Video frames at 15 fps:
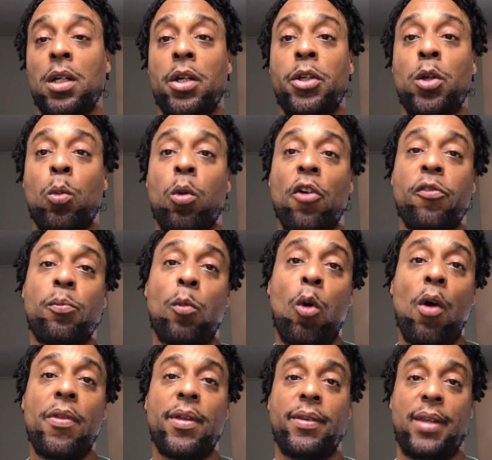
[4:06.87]
You're worth
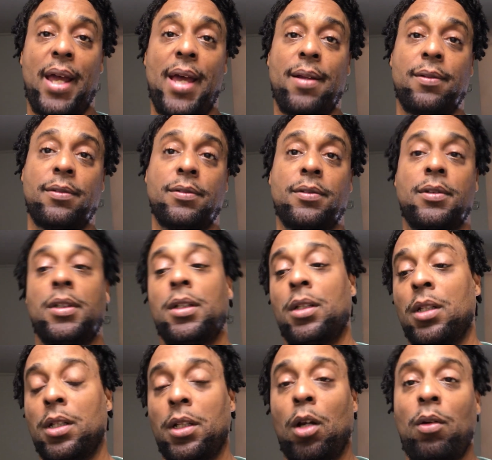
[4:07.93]
more than that.
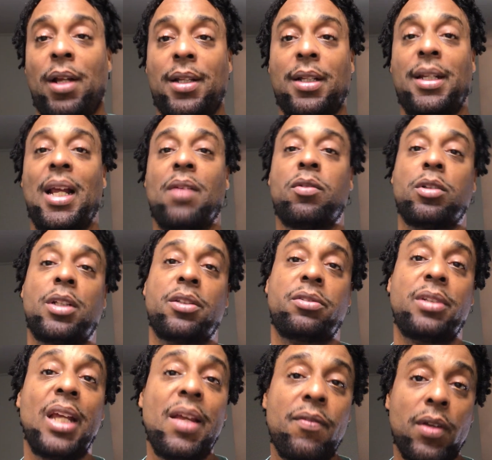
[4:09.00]
Don't let the devil
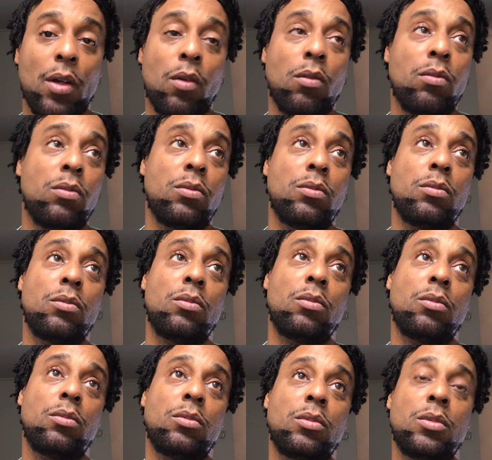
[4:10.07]
deceive you
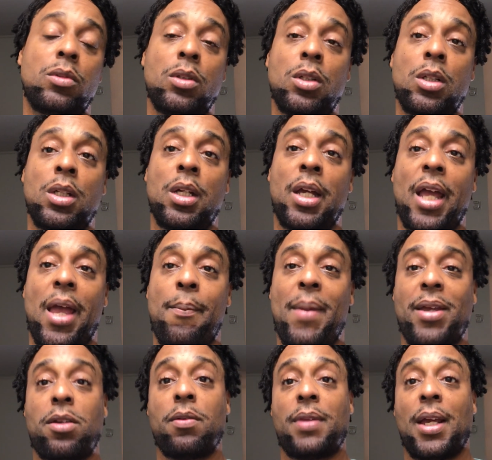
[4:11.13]
and
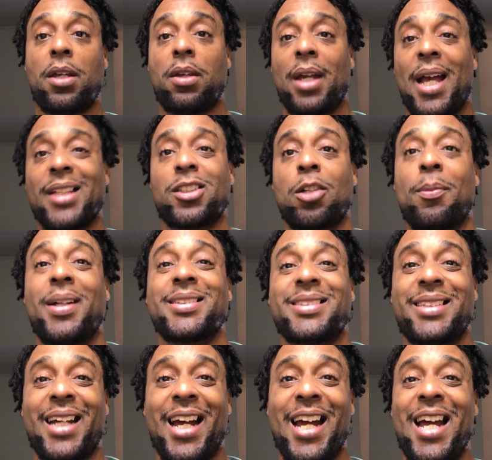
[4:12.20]
make you think you got so much
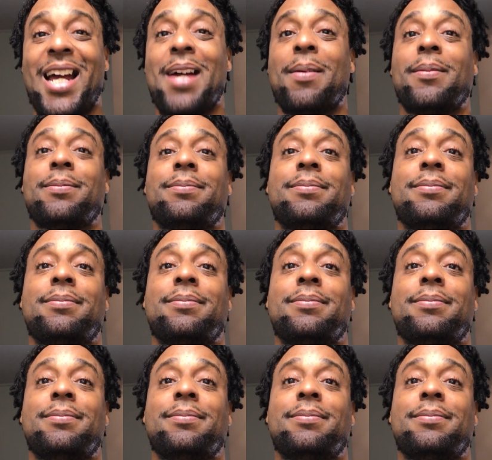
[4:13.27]
time.